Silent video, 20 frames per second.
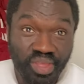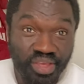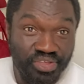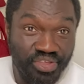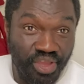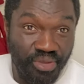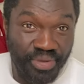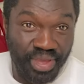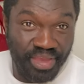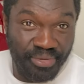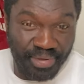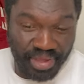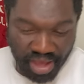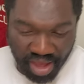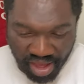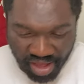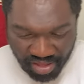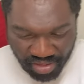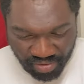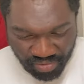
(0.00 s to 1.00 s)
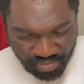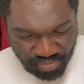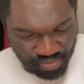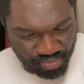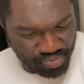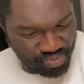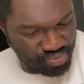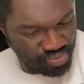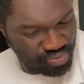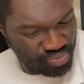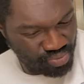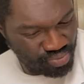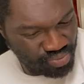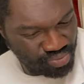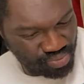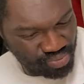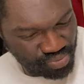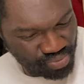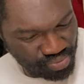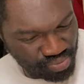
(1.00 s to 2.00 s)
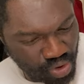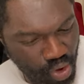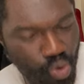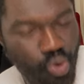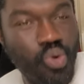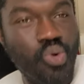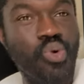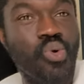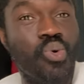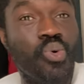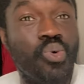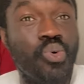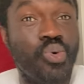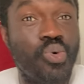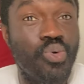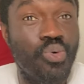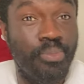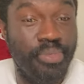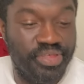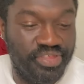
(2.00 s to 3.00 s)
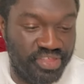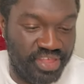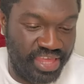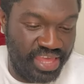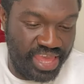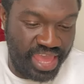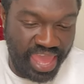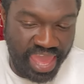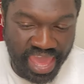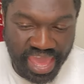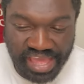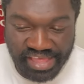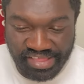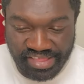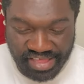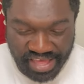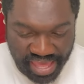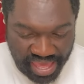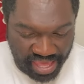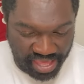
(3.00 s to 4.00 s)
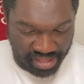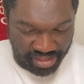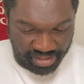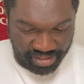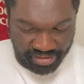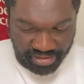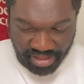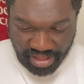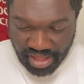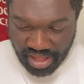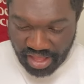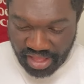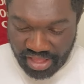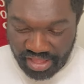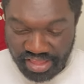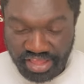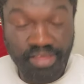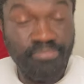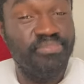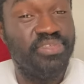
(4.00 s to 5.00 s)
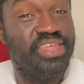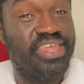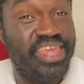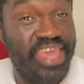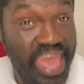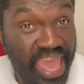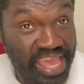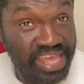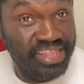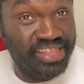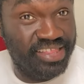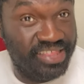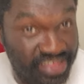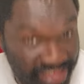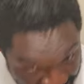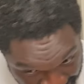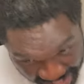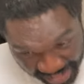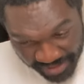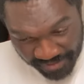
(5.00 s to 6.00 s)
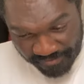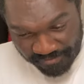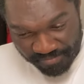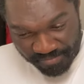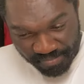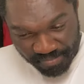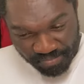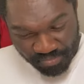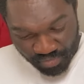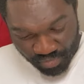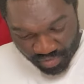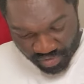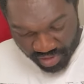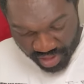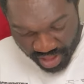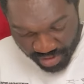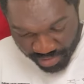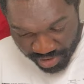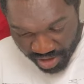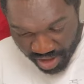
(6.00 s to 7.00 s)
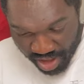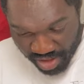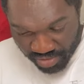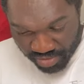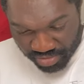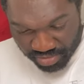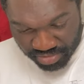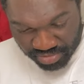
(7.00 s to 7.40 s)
So here we are. Ooh, ooh, Mr. Yeezy. Get some Yeezy. So here we go.